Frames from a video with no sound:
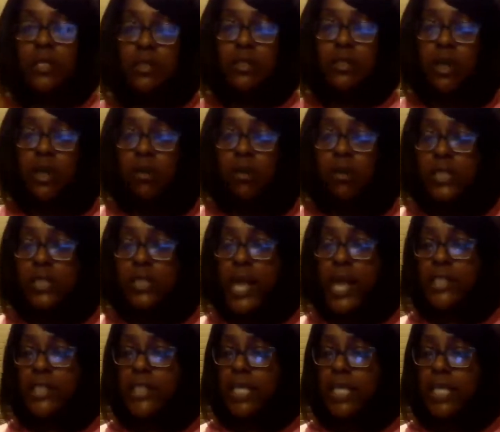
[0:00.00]
those
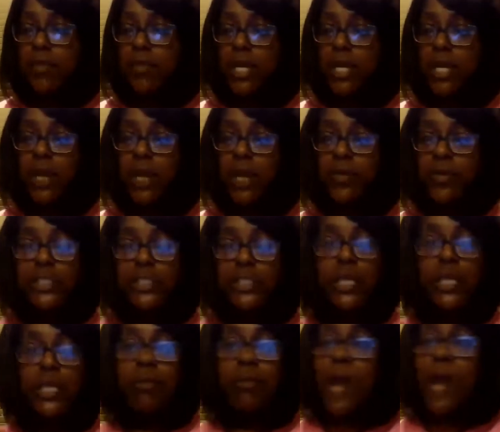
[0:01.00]
guys coming up. Your
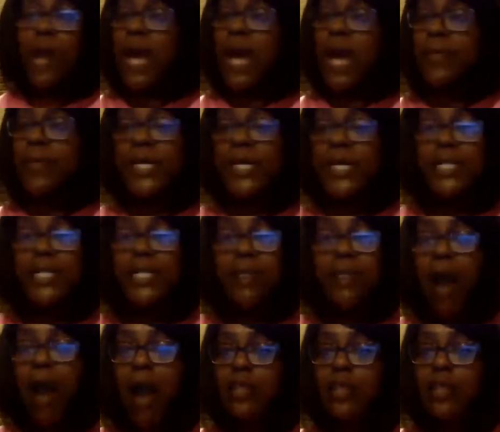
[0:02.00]
Tim Robbins,
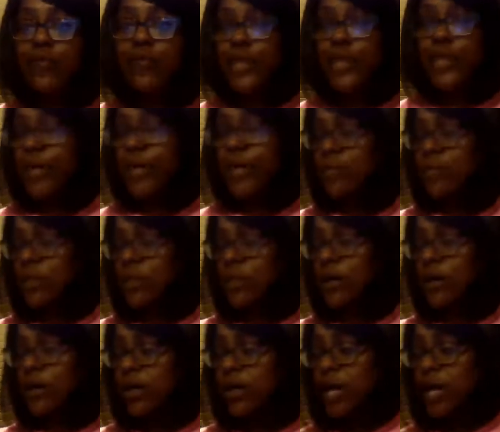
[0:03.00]
all of them look
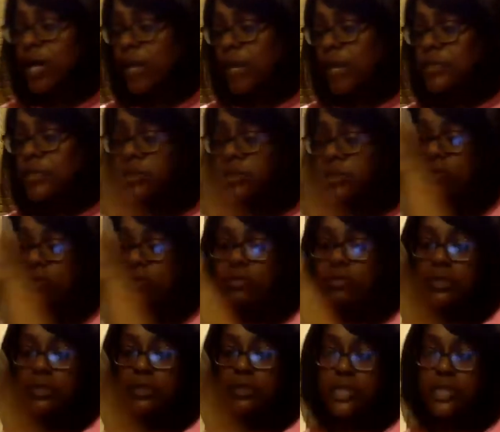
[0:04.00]
up to
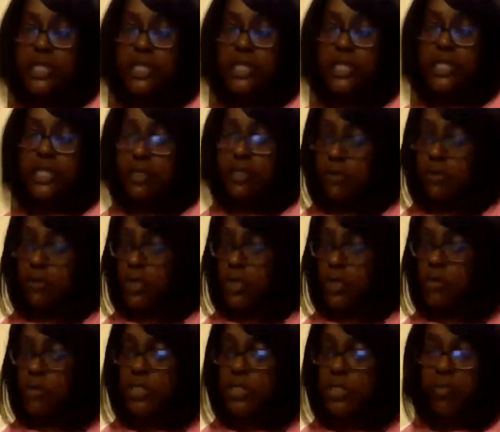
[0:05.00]
Zig Ziglar. He
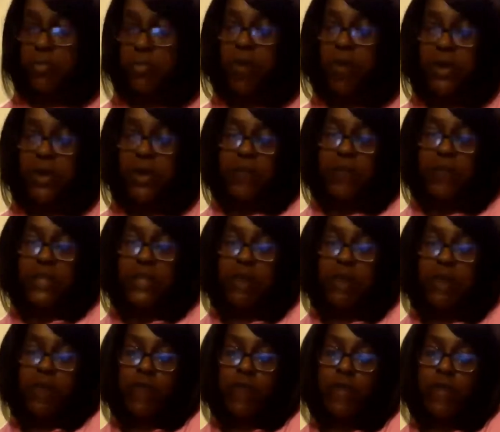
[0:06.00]
was a part of their
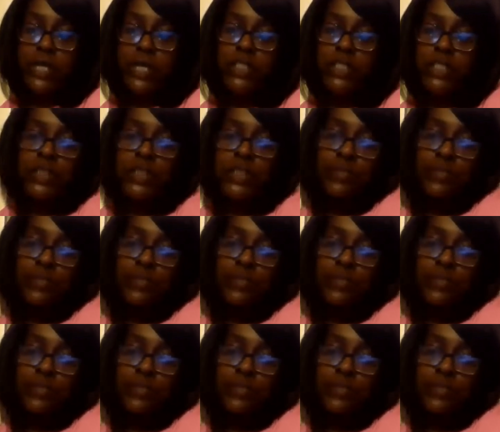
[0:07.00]
foundation.